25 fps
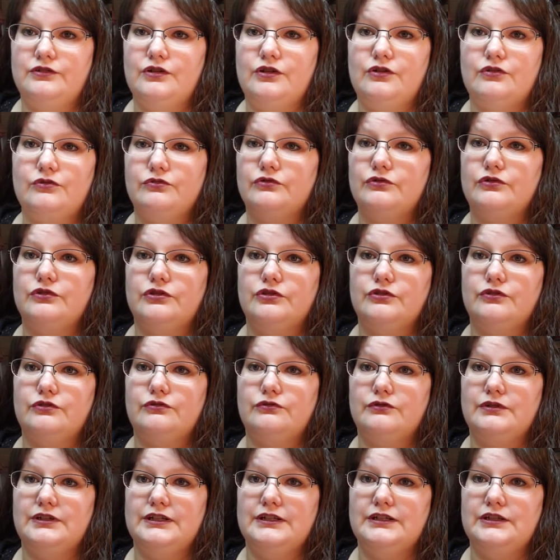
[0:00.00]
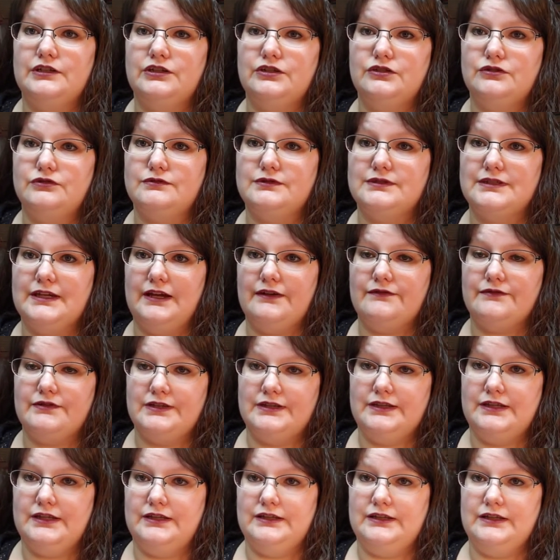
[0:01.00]
don't you don't need to use
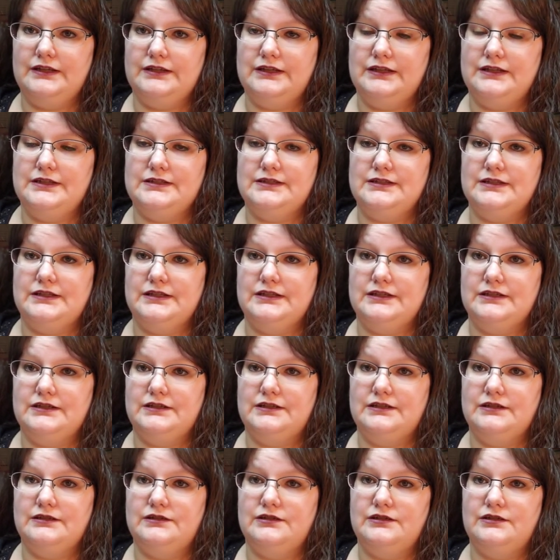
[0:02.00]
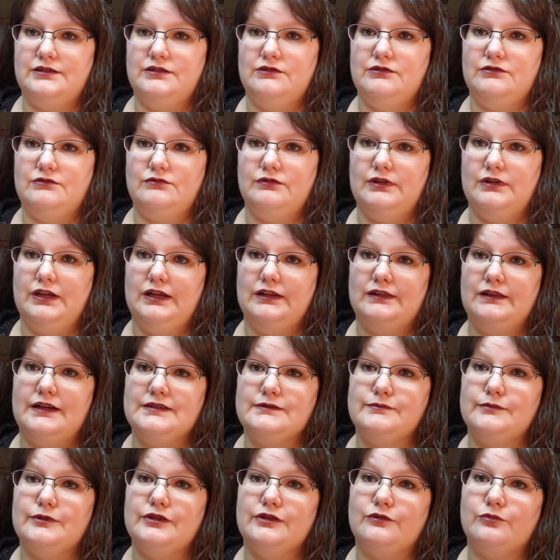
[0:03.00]
everything that they send to you. Like
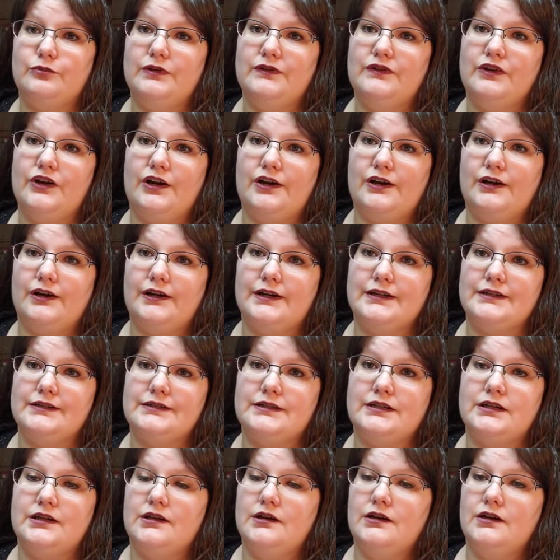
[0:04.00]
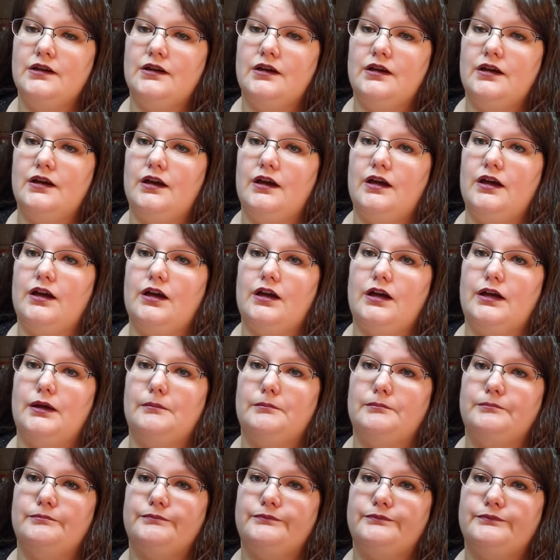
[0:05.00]
last month we got
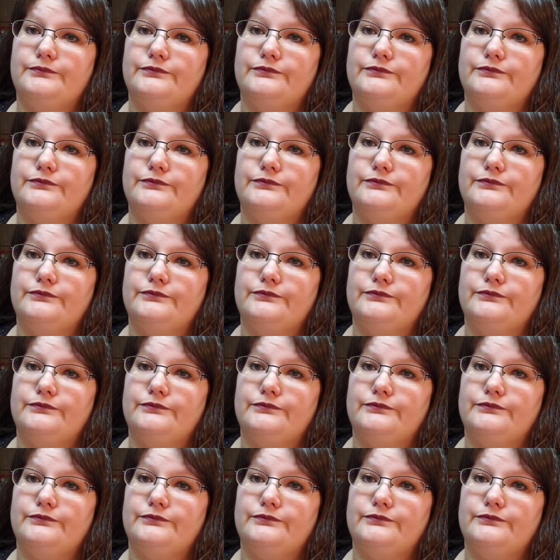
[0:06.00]
um